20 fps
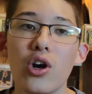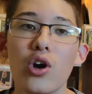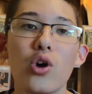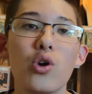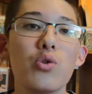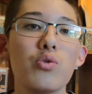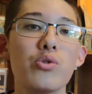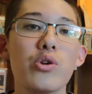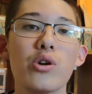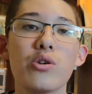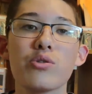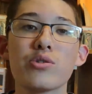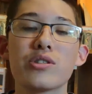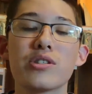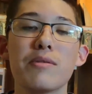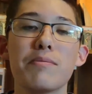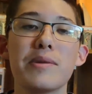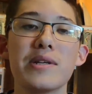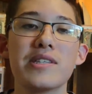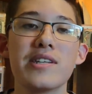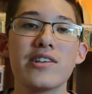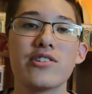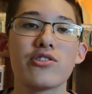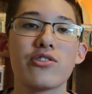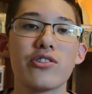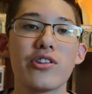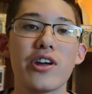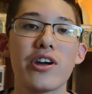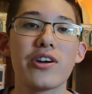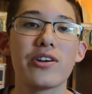Who knows the potential
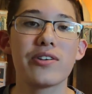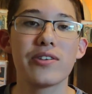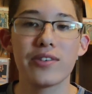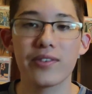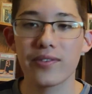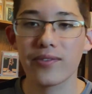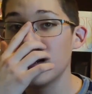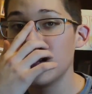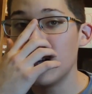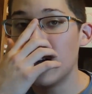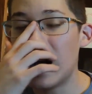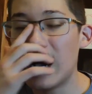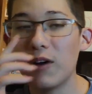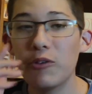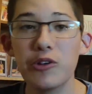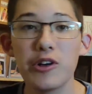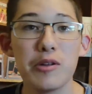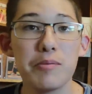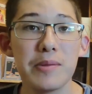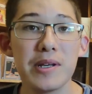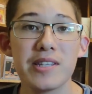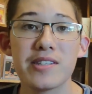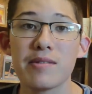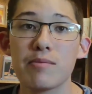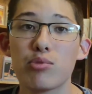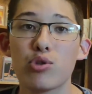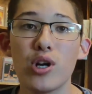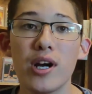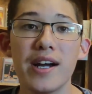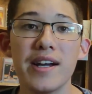there? I wouldn't be
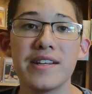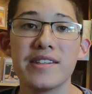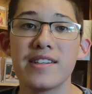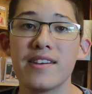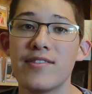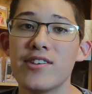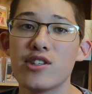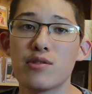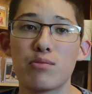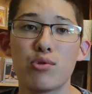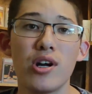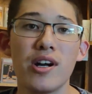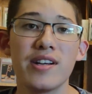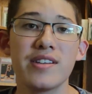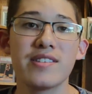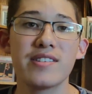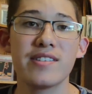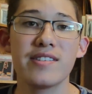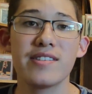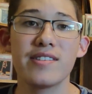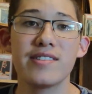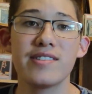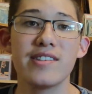surprised if his price